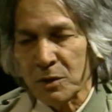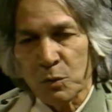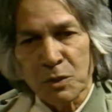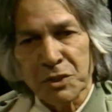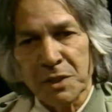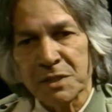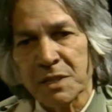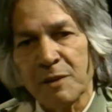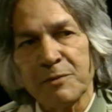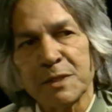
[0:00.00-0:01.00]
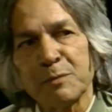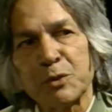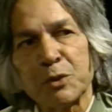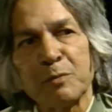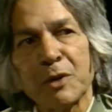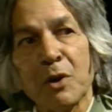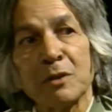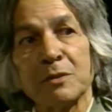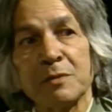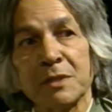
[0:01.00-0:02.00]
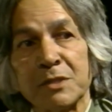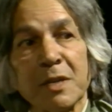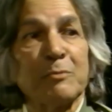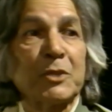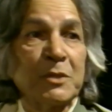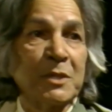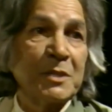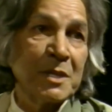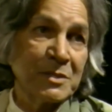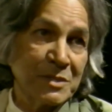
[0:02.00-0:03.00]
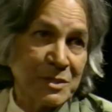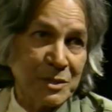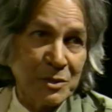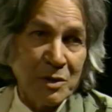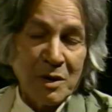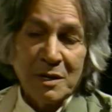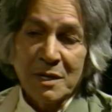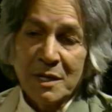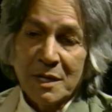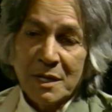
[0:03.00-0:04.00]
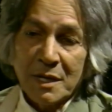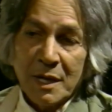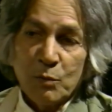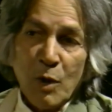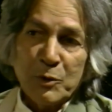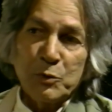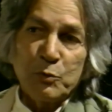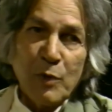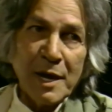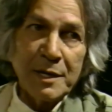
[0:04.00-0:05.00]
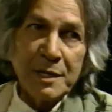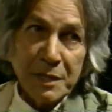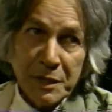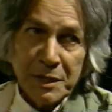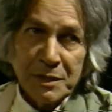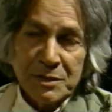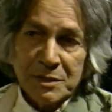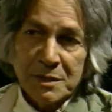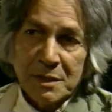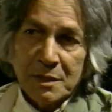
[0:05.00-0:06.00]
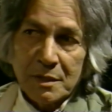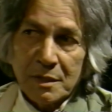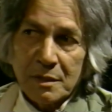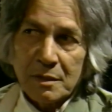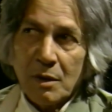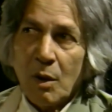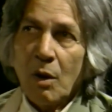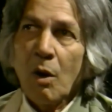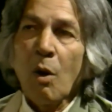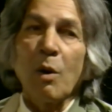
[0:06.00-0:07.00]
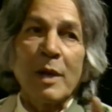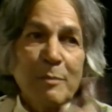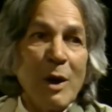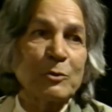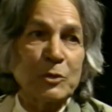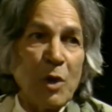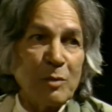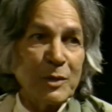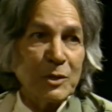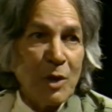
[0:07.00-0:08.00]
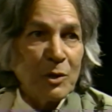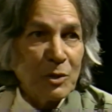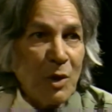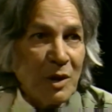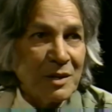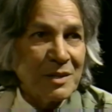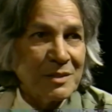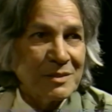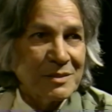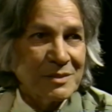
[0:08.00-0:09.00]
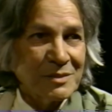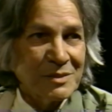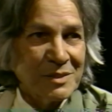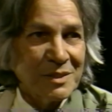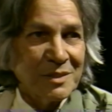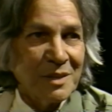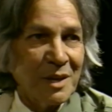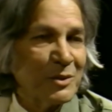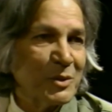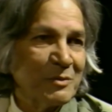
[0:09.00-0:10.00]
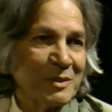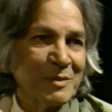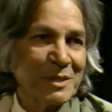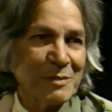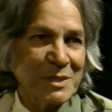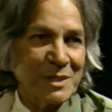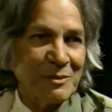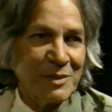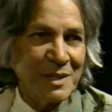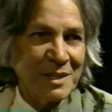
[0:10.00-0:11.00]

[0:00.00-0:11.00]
The question itself is absurd because of the assumption that there is such a thought. And what you find is all about thought but not thought. See, I don't know if I make myself clear.